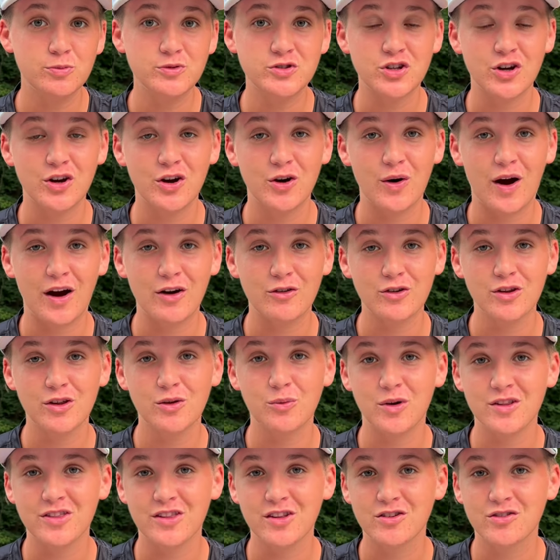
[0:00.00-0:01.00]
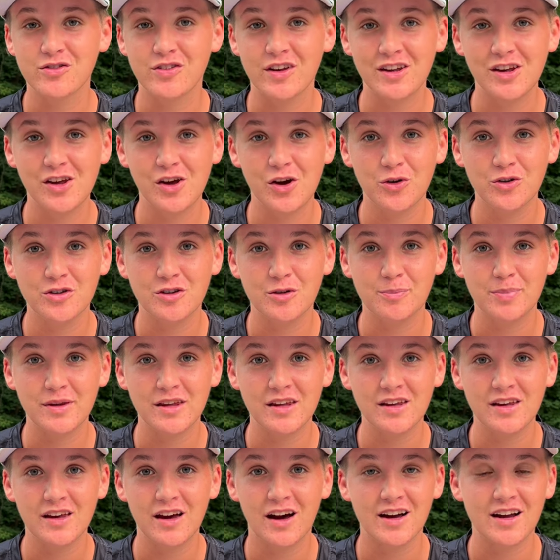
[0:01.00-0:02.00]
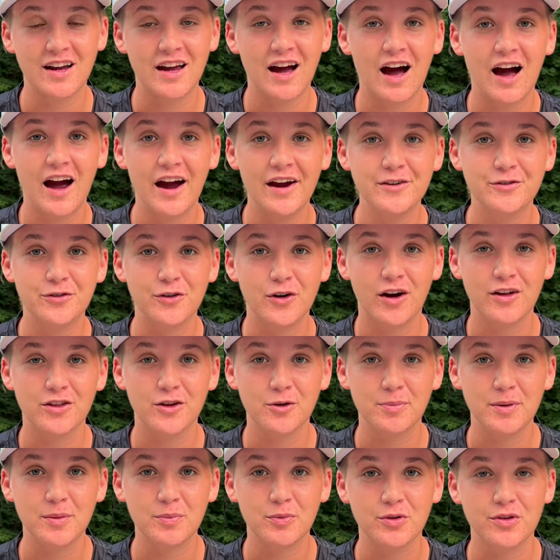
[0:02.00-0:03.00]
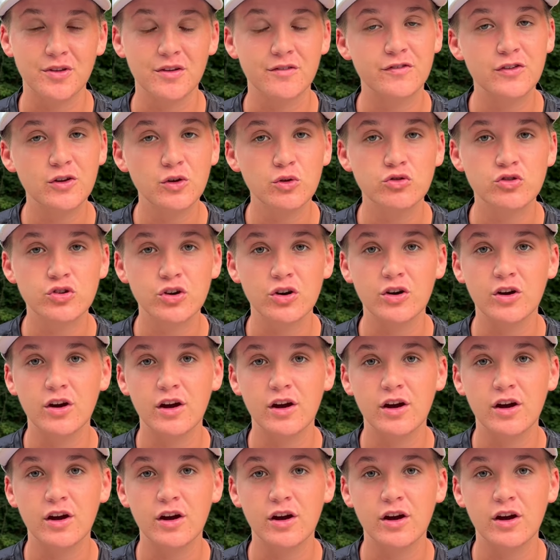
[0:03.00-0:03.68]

so I really want this video to be a guide for other people in the future.